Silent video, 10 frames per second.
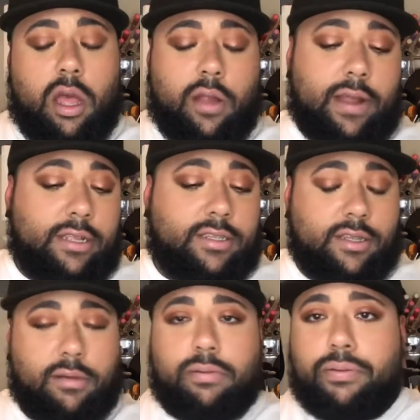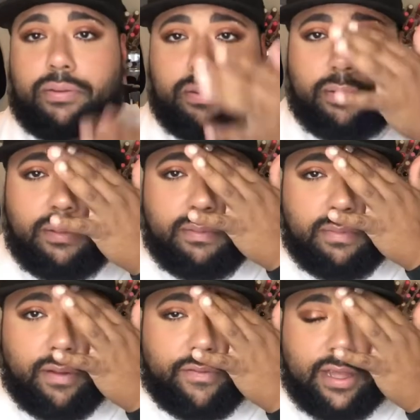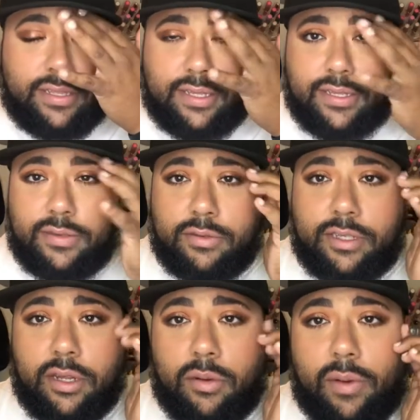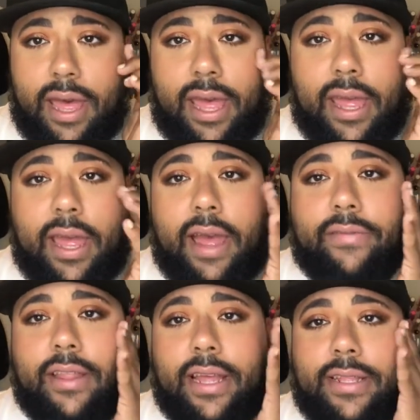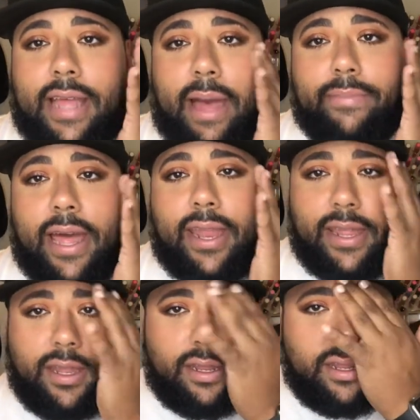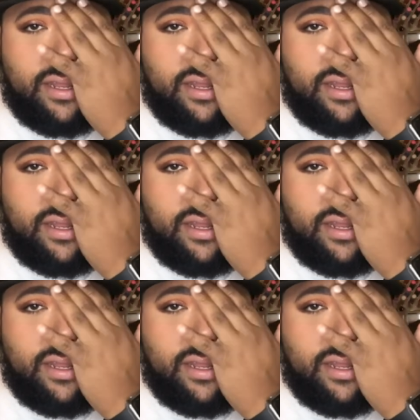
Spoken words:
All right, so my face is still wet. I have to like dab that in.